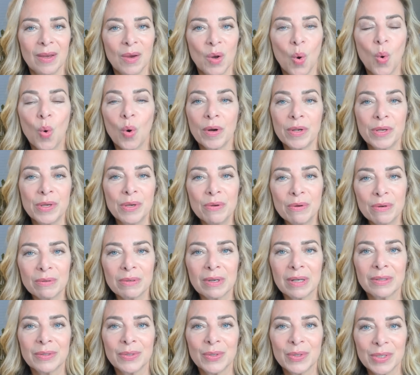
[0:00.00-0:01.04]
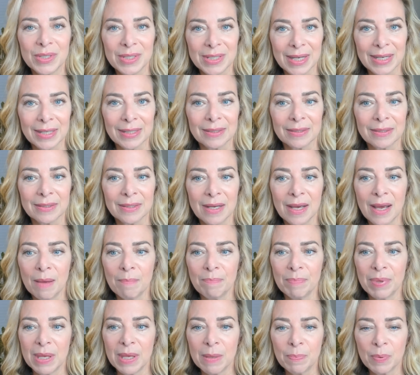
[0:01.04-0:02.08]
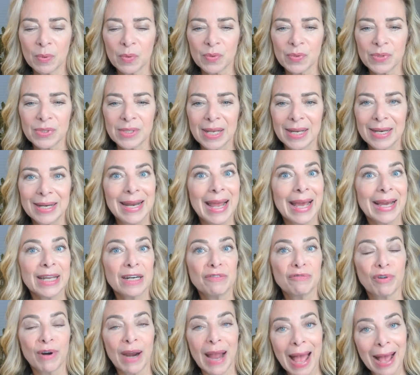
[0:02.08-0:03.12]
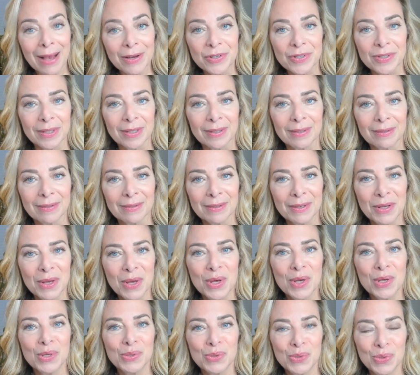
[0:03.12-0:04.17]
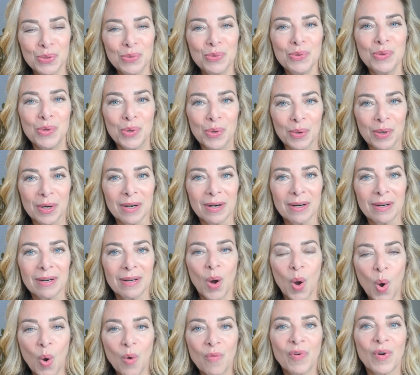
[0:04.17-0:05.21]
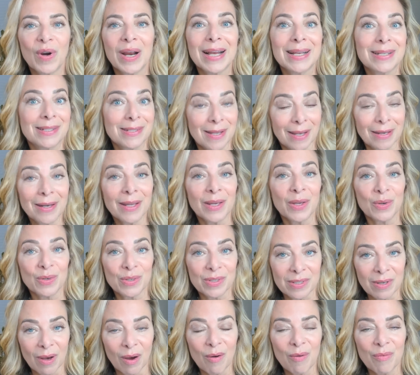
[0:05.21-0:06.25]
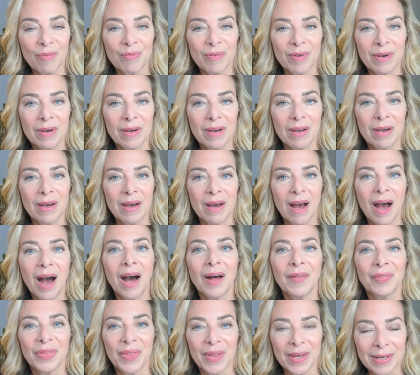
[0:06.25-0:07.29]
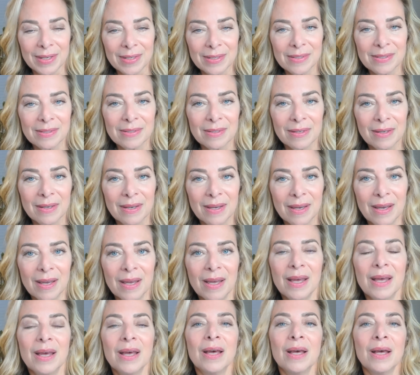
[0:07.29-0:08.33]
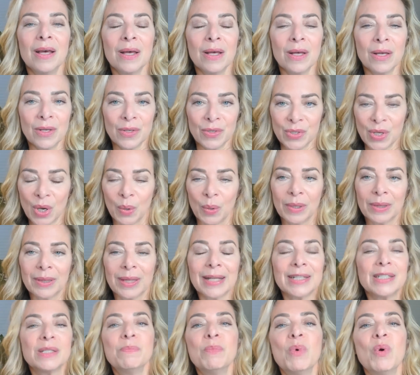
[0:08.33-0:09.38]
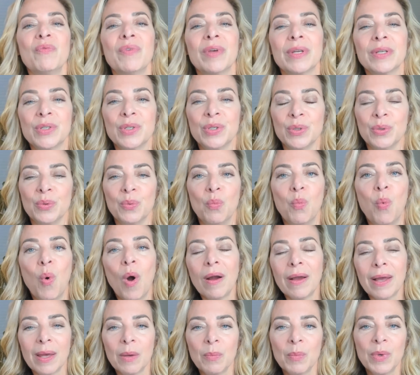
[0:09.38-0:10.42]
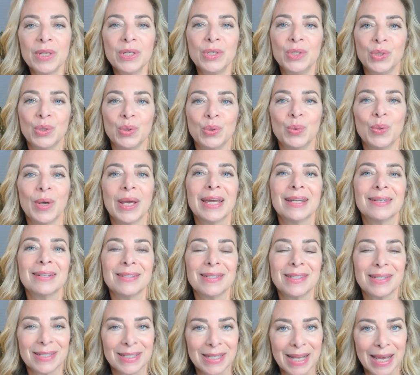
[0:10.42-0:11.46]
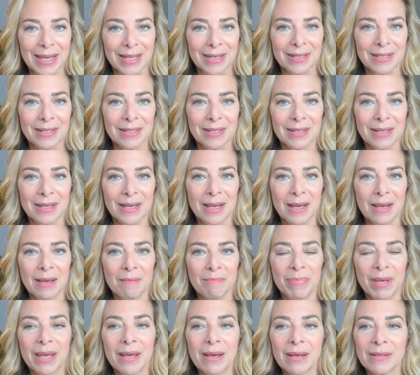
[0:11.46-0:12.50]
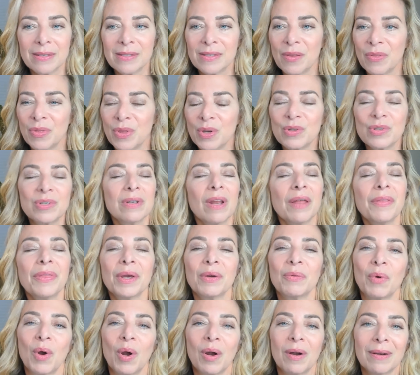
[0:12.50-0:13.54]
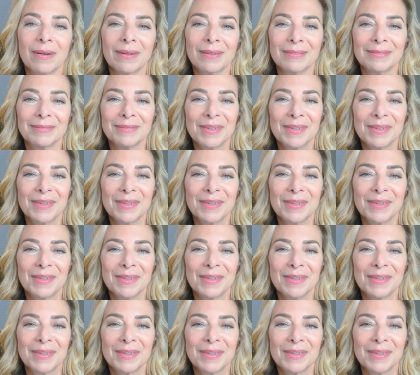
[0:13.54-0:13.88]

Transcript: or you don't understand people's negative reaction to your overextending yourself on things. So let's move into what can we do instead? Because there's nothing wrong